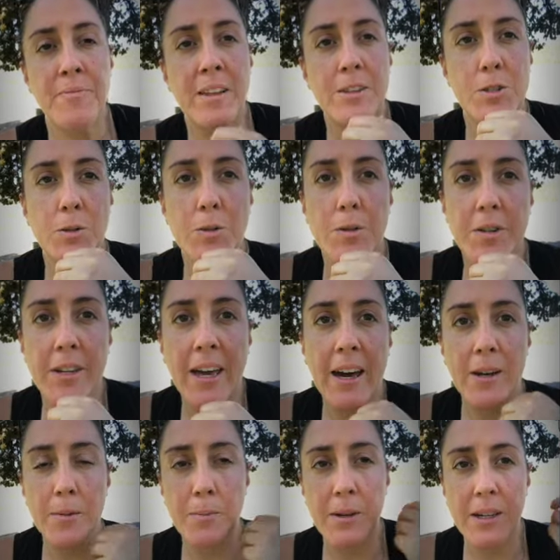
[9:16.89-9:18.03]
So learning
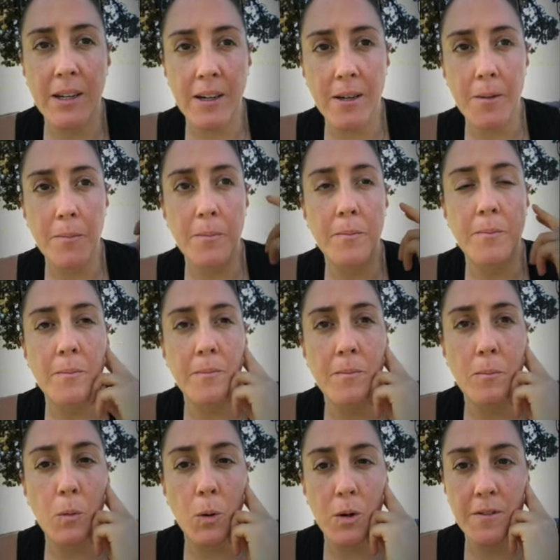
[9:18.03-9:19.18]
how to become
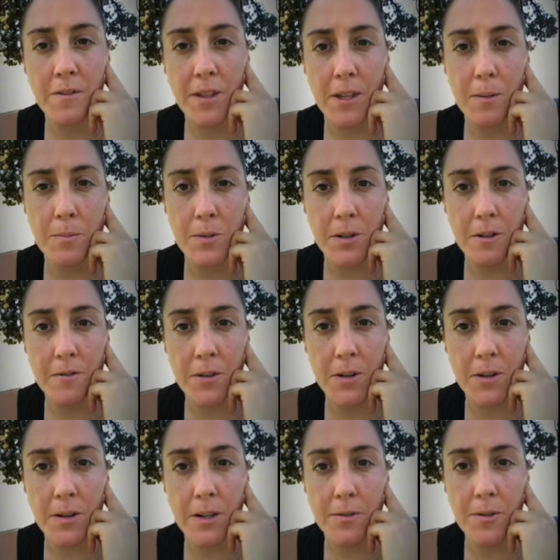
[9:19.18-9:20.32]
more of the
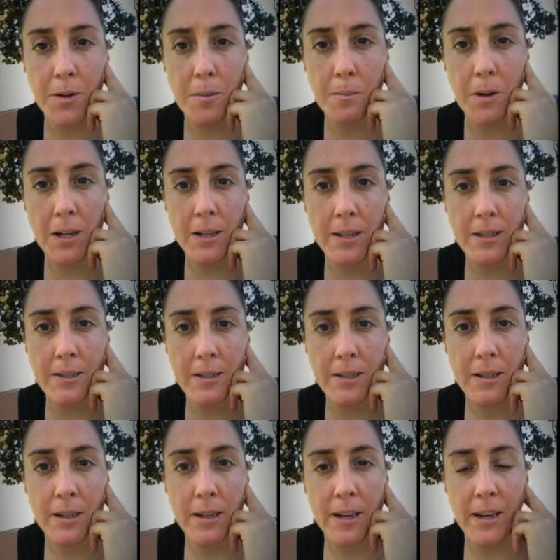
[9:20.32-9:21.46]
observer of your mind,
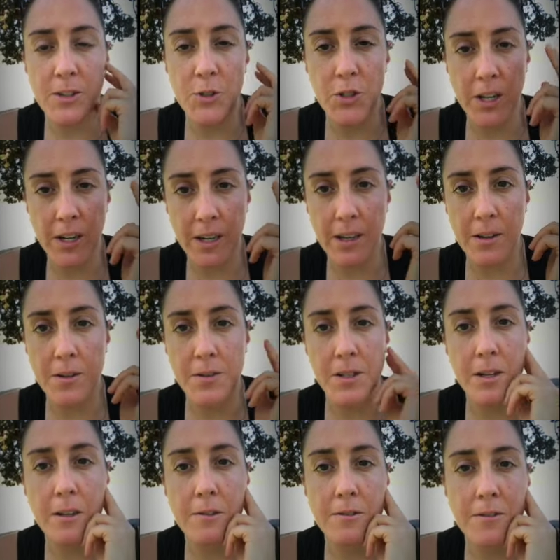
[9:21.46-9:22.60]
and checking
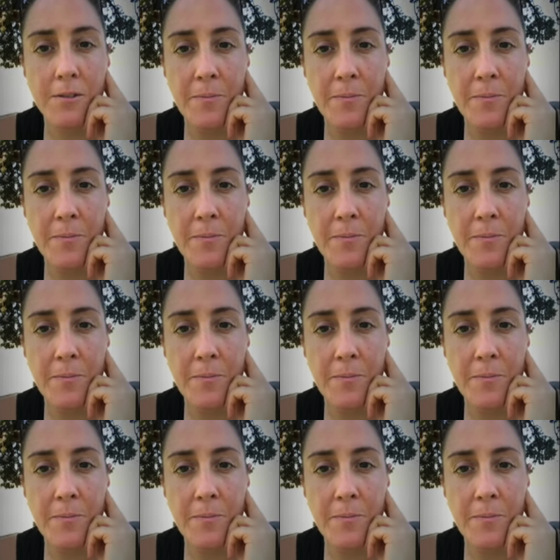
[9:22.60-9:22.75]
yourself